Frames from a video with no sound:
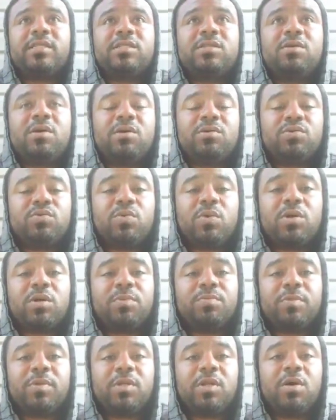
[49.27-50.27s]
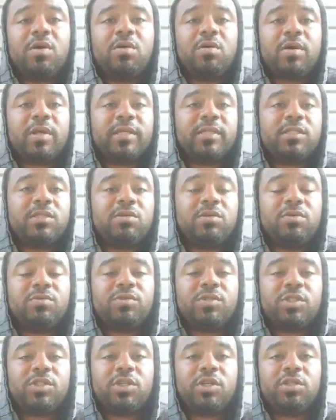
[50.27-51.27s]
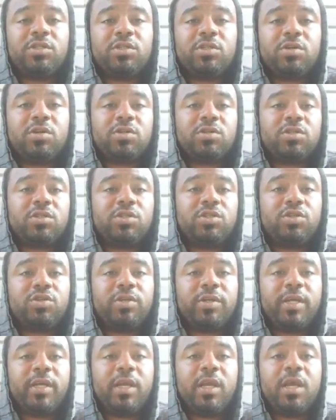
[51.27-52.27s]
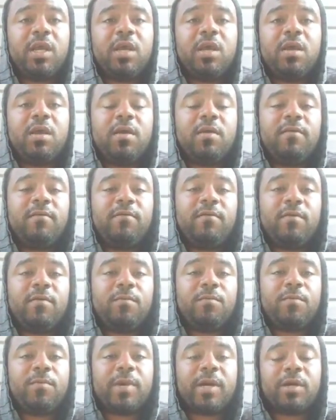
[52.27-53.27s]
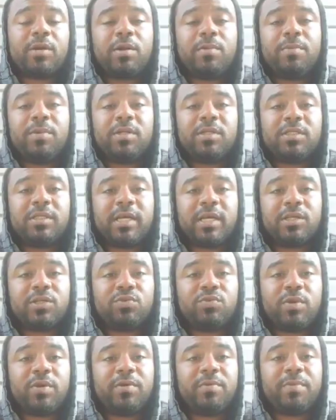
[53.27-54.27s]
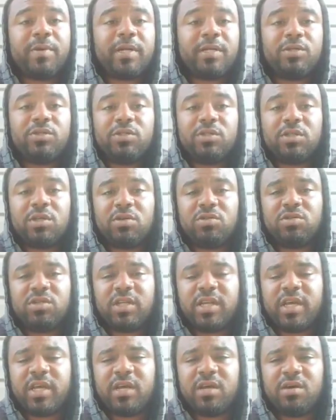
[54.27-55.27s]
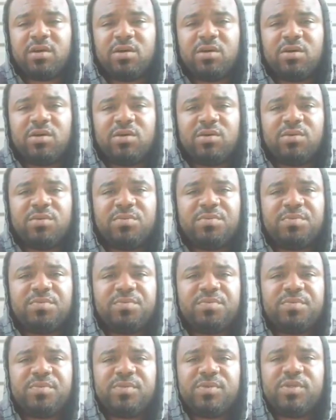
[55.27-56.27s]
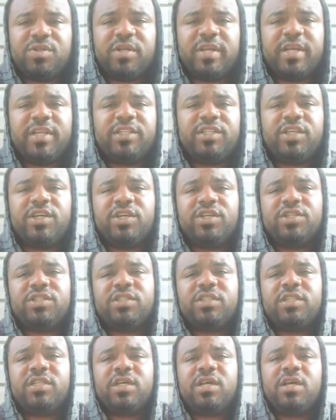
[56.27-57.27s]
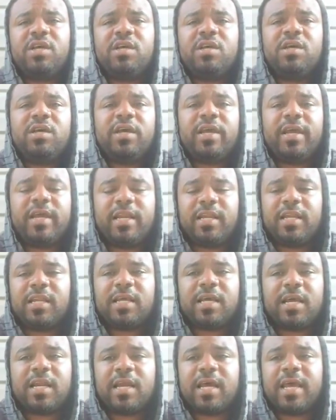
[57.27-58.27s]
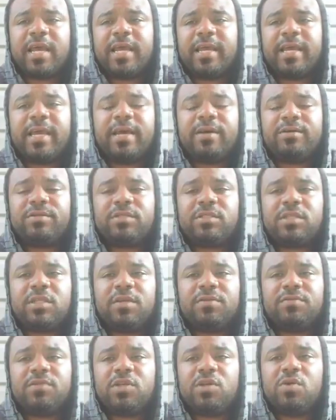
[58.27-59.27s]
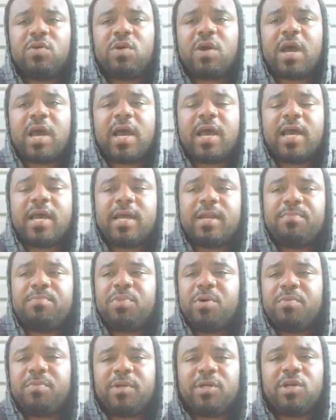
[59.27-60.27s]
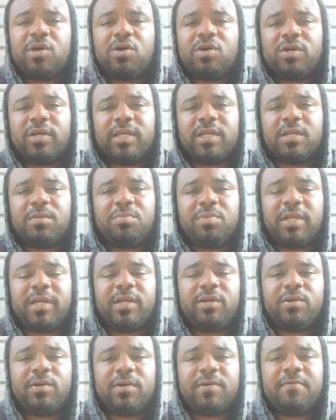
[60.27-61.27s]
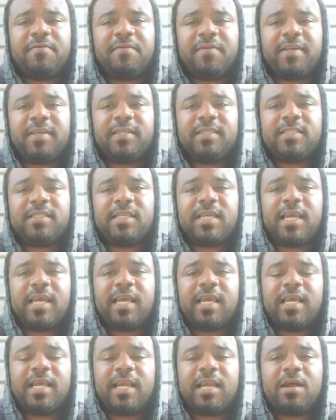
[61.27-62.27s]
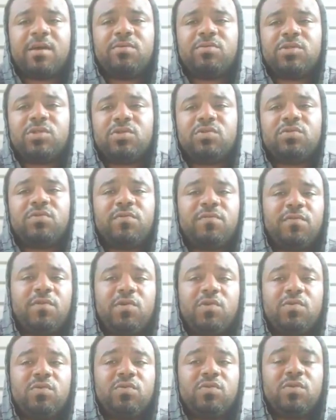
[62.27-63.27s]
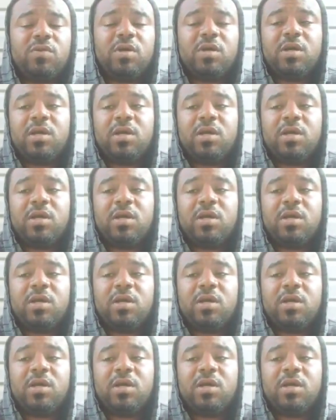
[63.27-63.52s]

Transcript: so I was walking my dog, and so there was a church across the street from my grandmother's house where everybody used to go to that church and kind of hang out and stuff. So I had put my dog in the playground fence, and I was on the phone,